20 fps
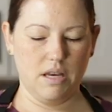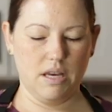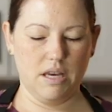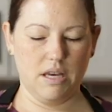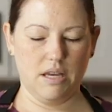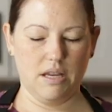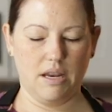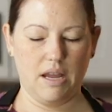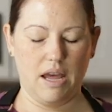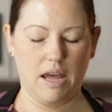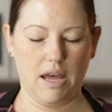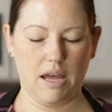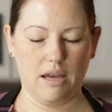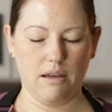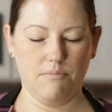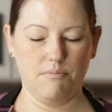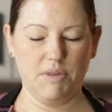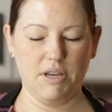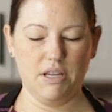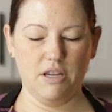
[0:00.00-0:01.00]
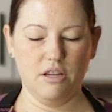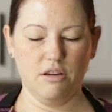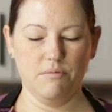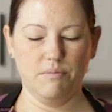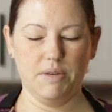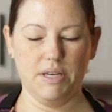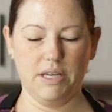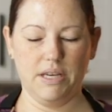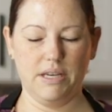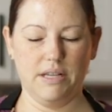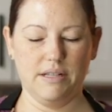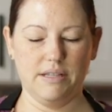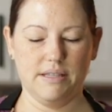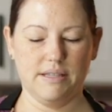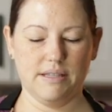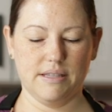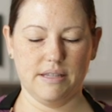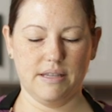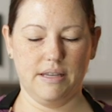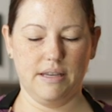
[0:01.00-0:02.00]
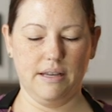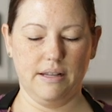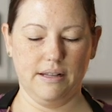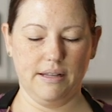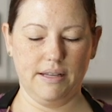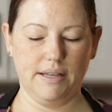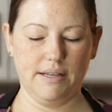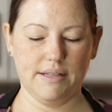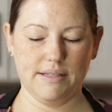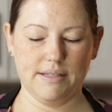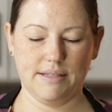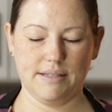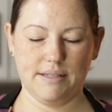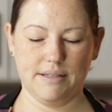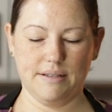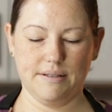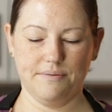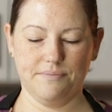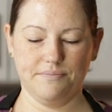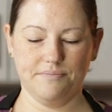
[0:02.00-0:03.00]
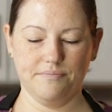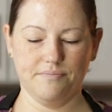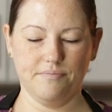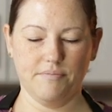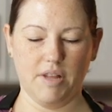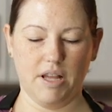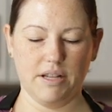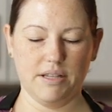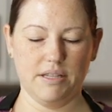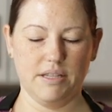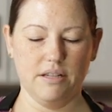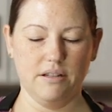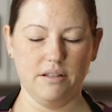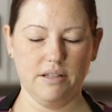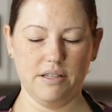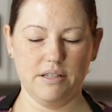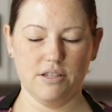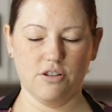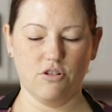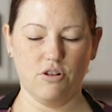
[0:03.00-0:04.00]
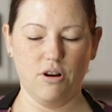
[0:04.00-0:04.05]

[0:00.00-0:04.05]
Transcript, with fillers: in a medium heat skillet until it's